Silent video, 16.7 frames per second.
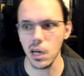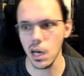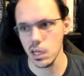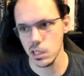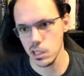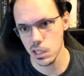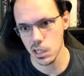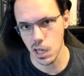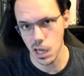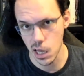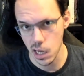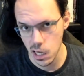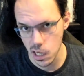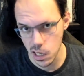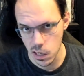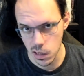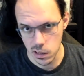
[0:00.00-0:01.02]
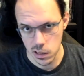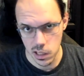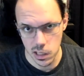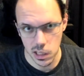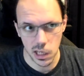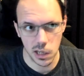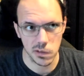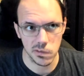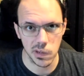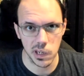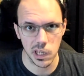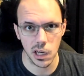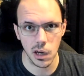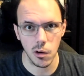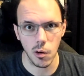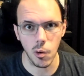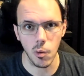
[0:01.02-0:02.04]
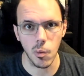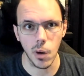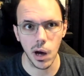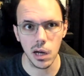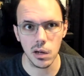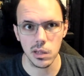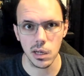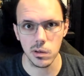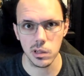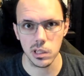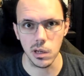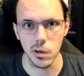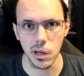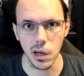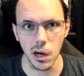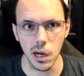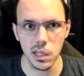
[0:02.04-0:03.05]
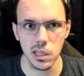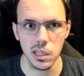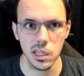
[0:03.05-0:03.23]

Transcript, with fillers: I did a detailed video while that was going on.